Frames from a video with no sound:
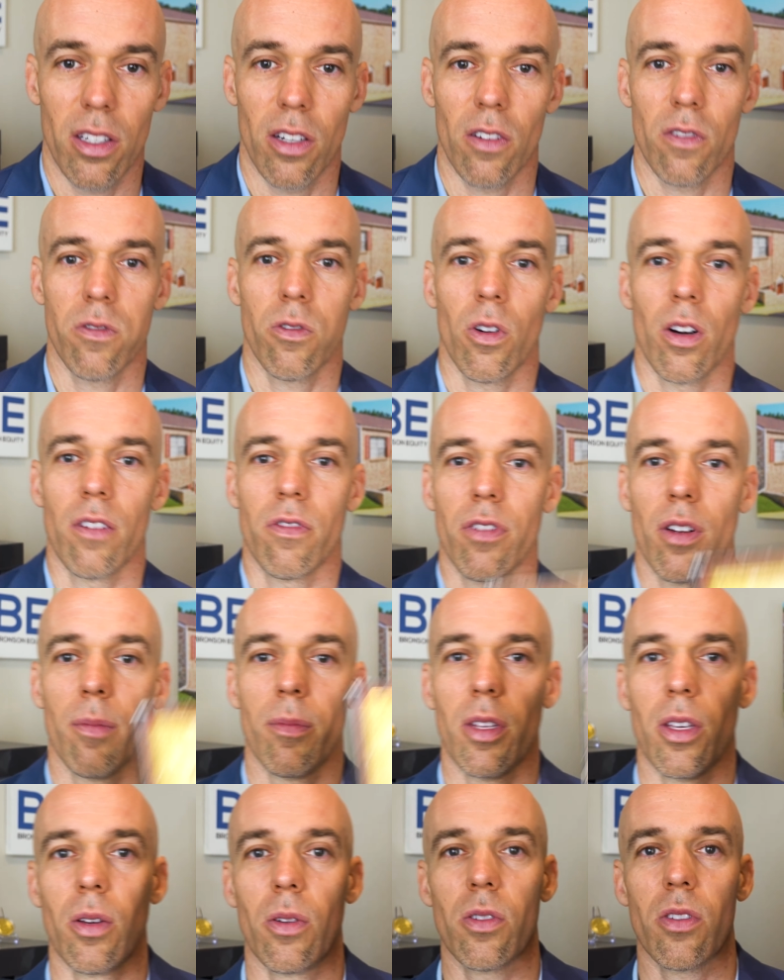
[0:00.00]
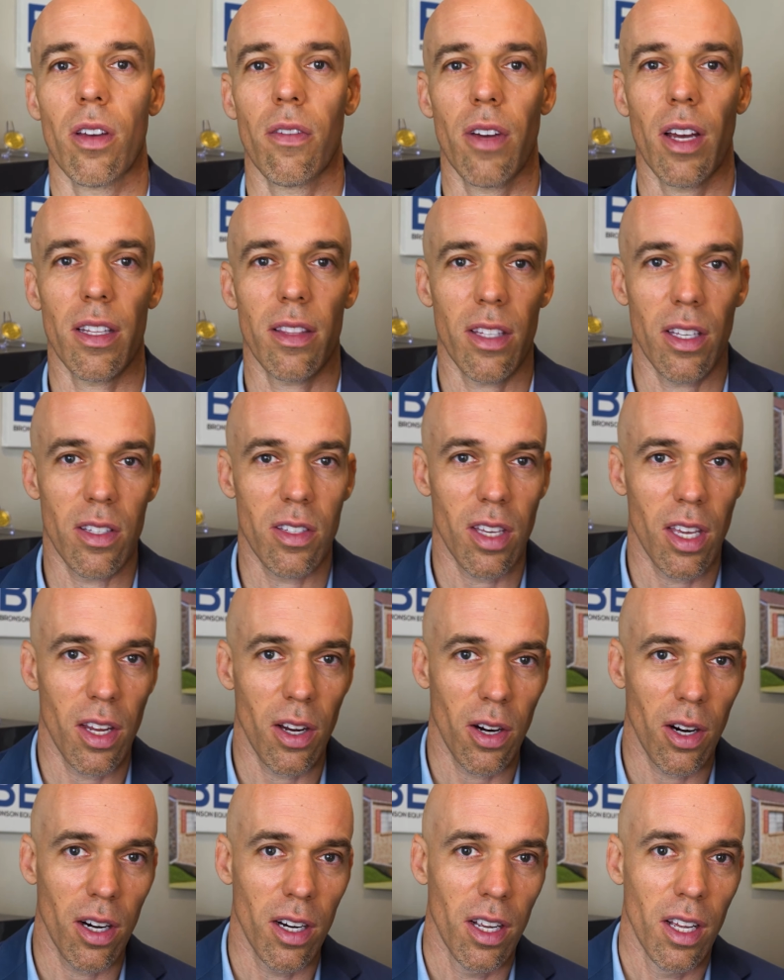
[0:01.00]
you know, for it from you. So I've got this
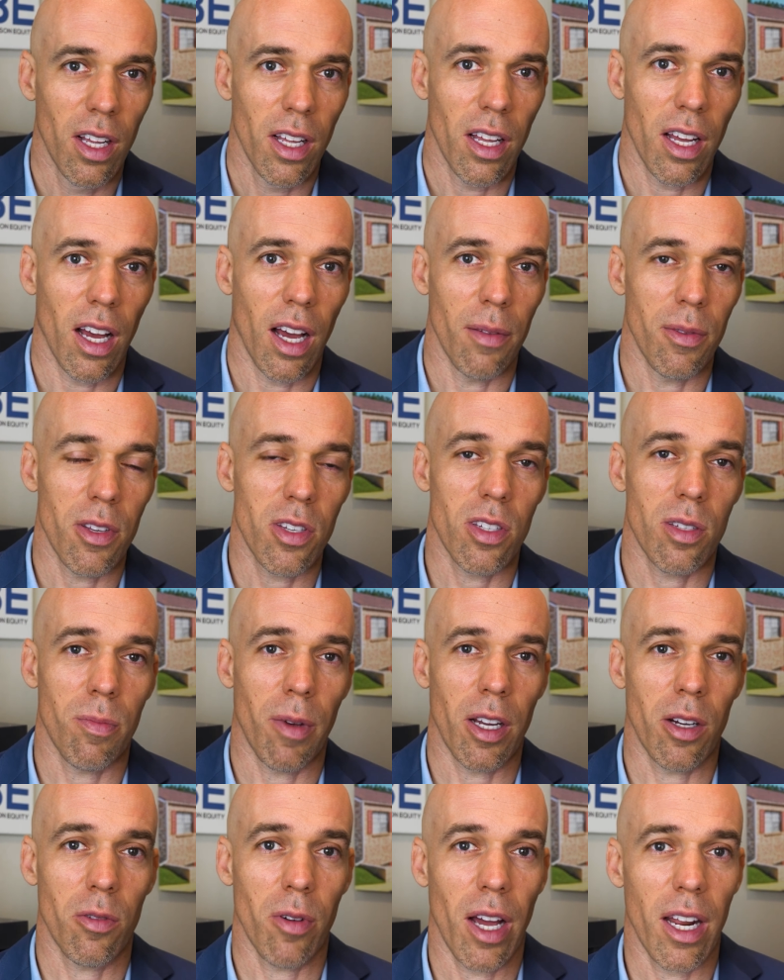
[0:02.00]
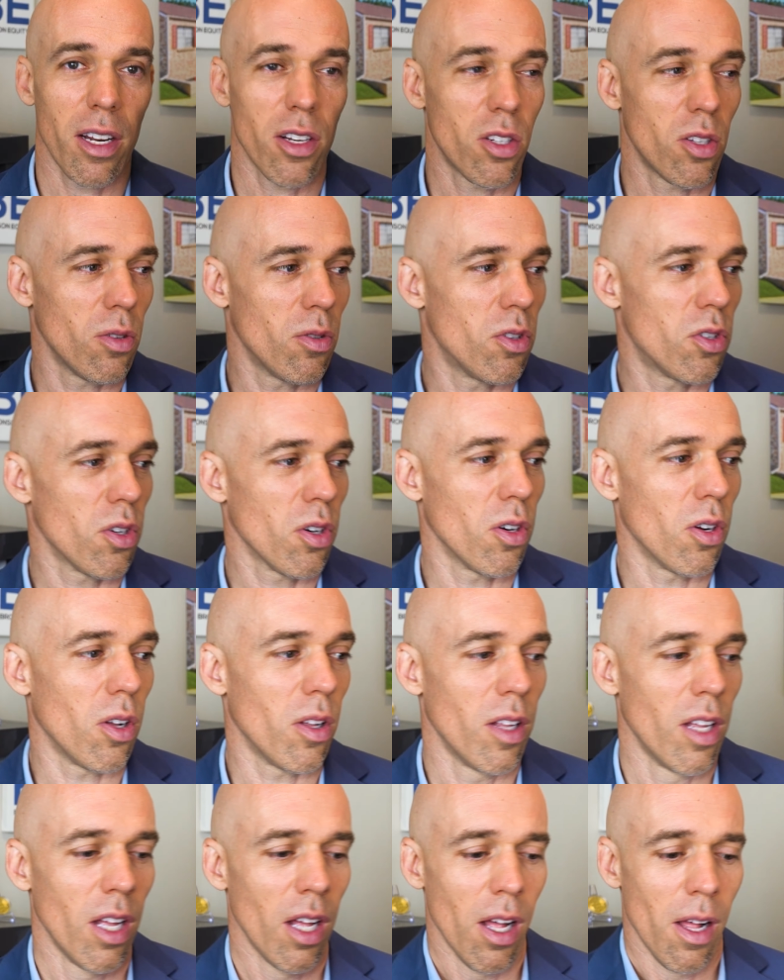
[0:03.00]
here. Uh, this is my gratitude
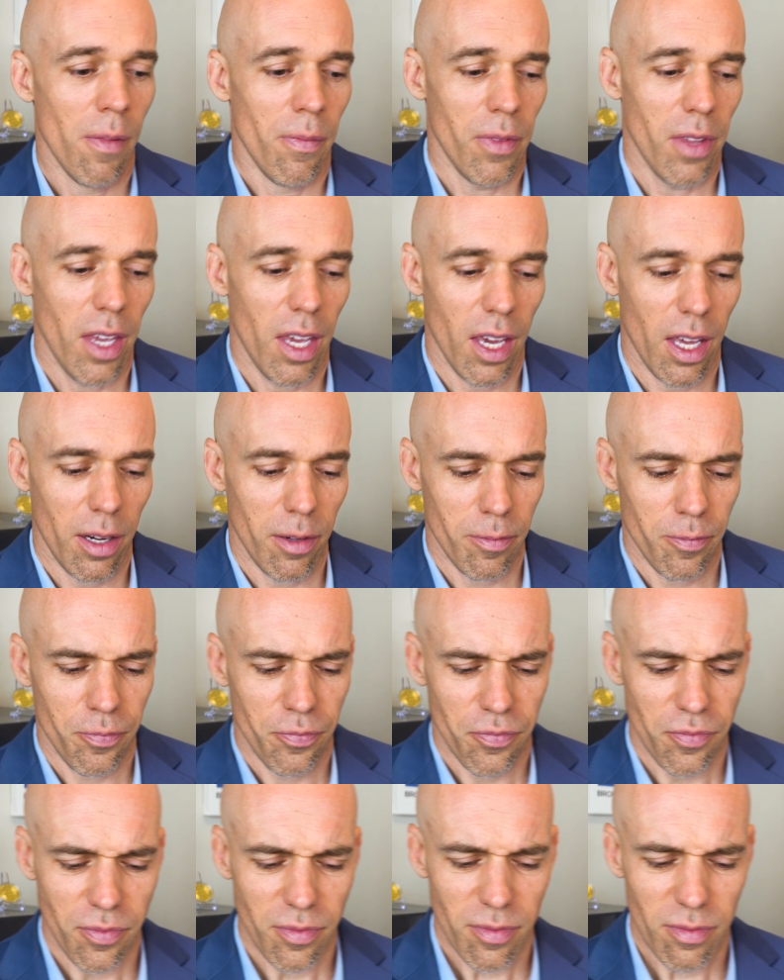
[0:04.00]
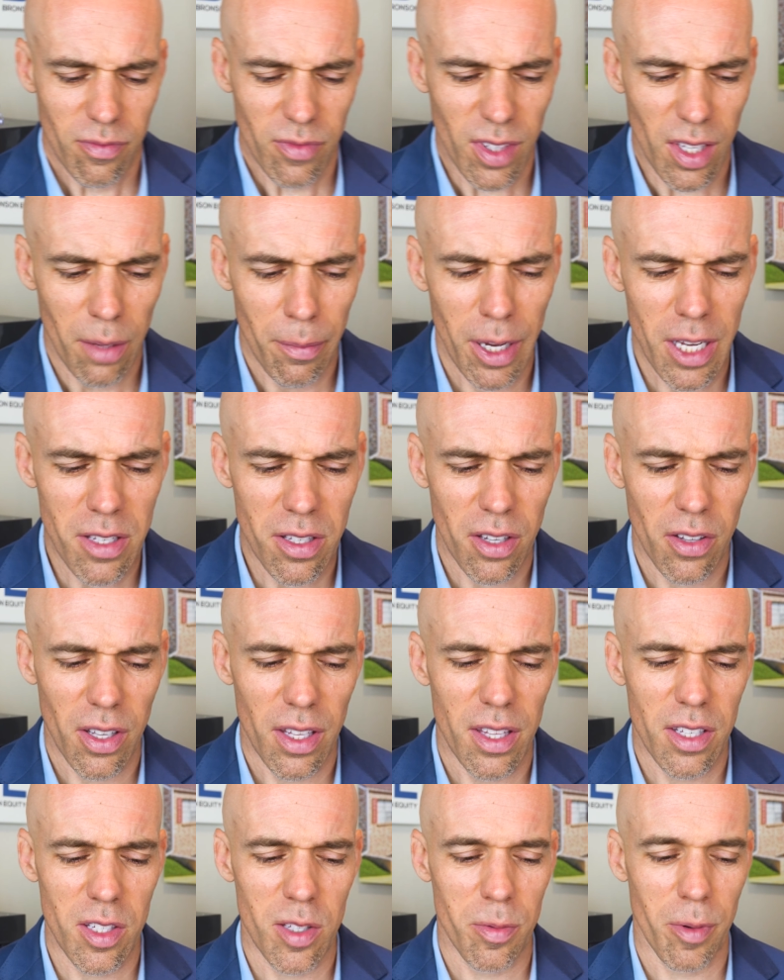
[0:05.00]
journal. And
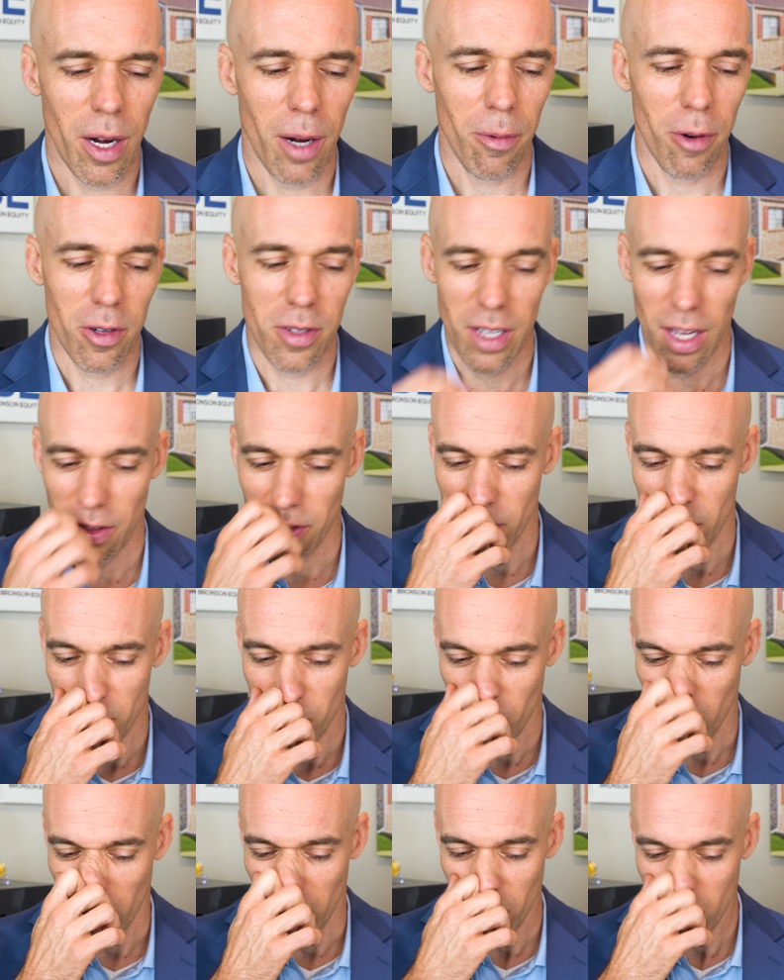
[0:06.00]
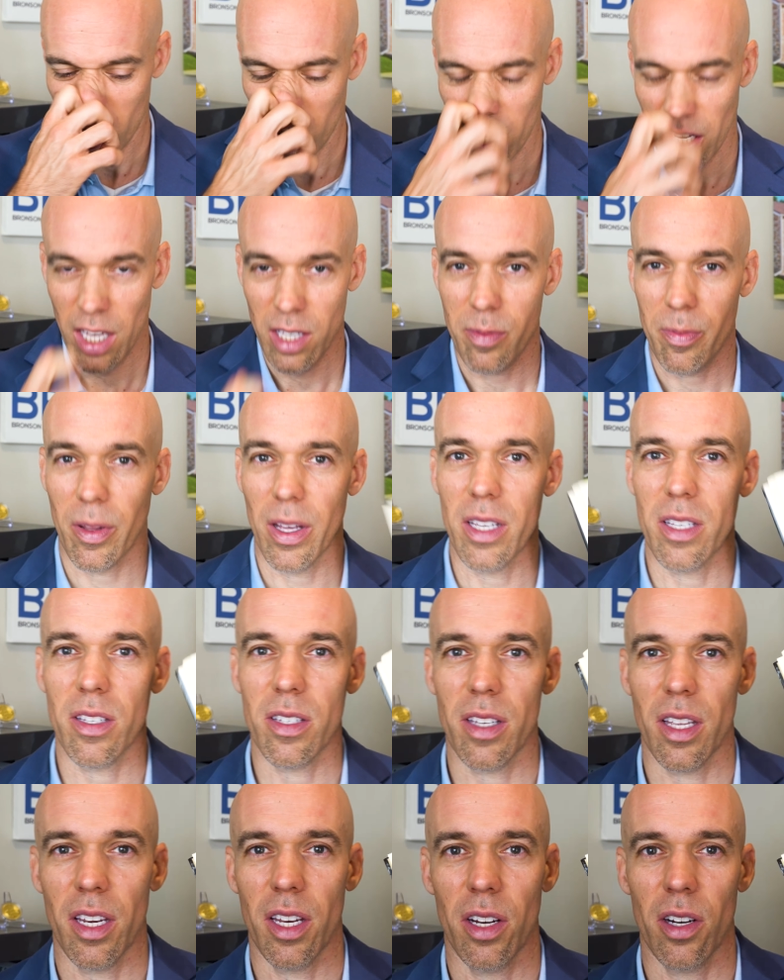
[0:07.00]
basically, this is what I wrote down this morning. This just has
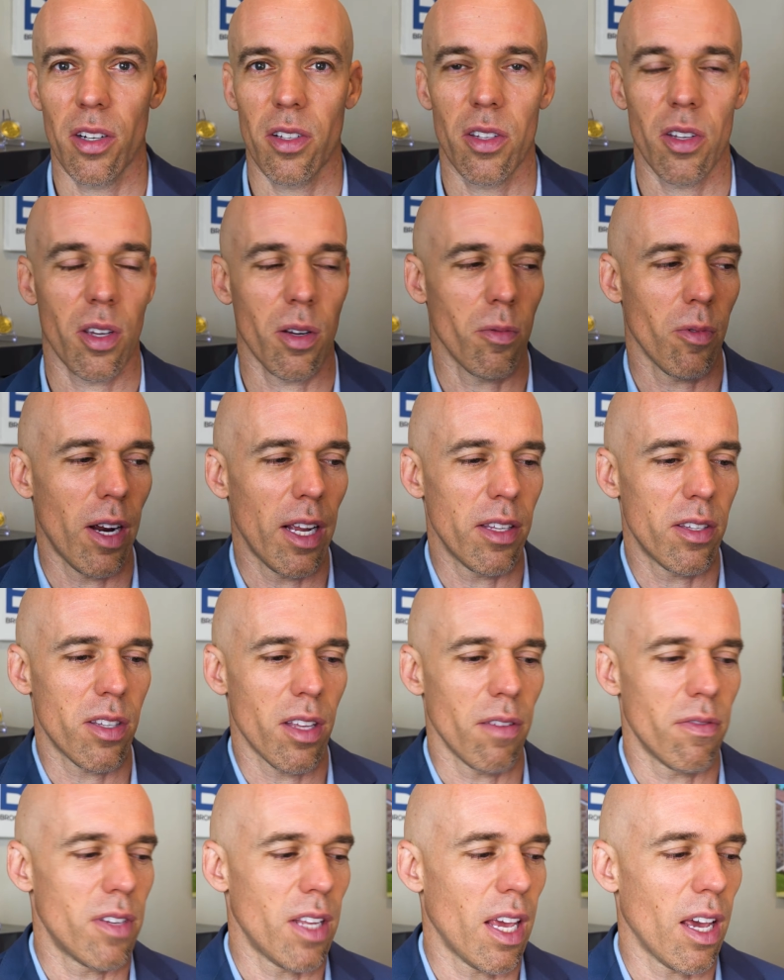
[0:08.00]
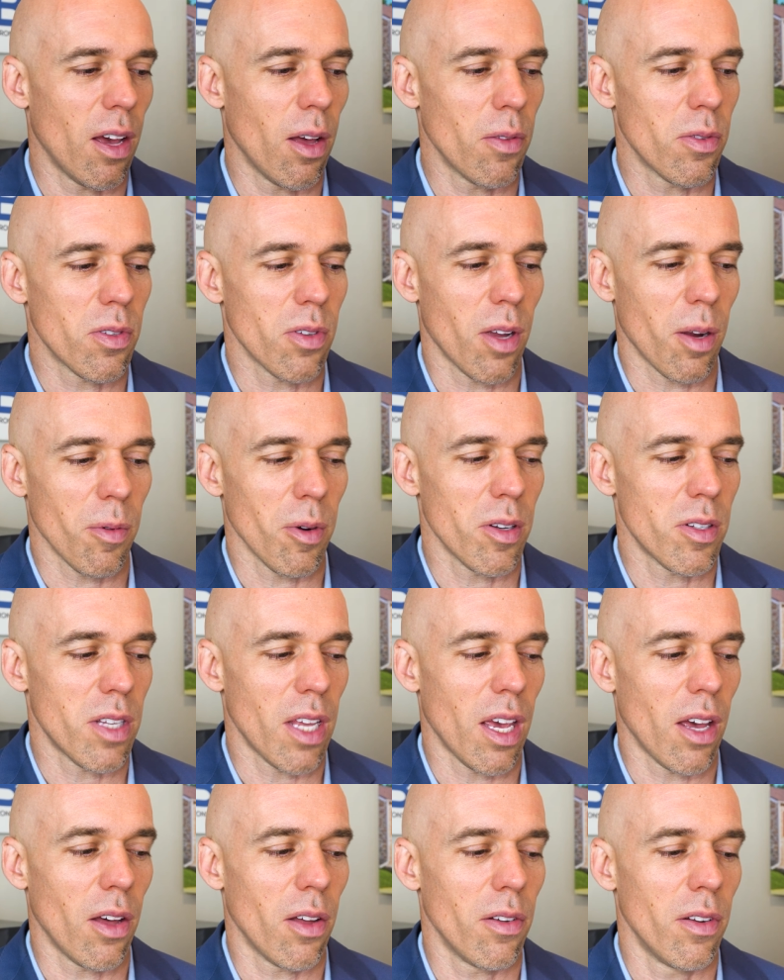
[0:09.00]
places in here that you can write stuff down. So I wrote
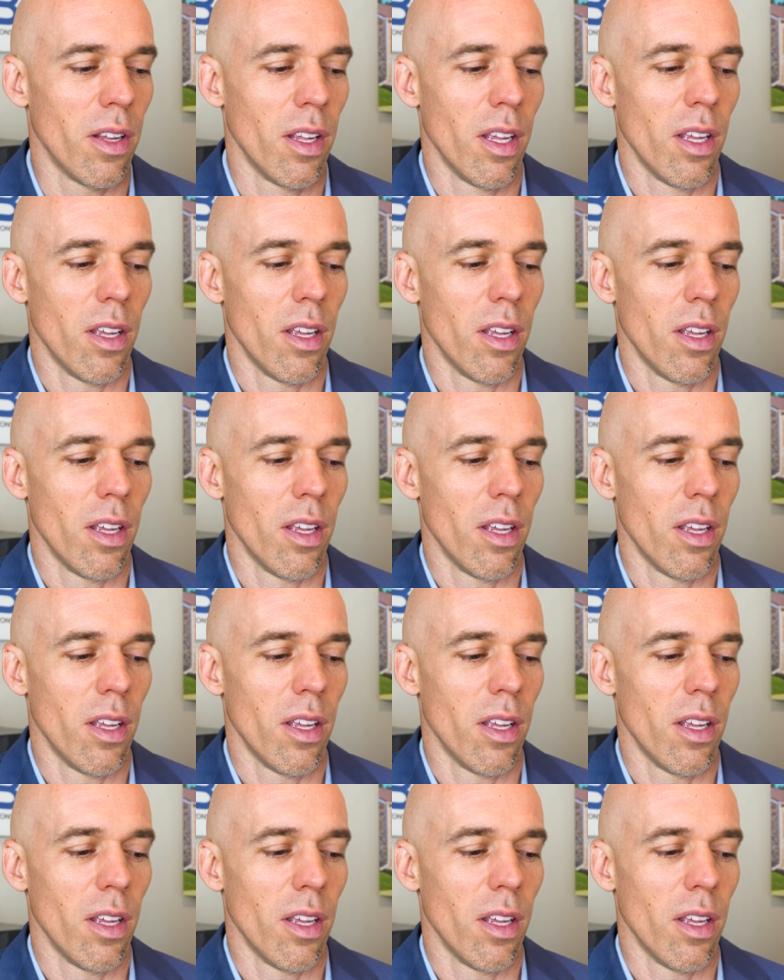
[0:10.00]
down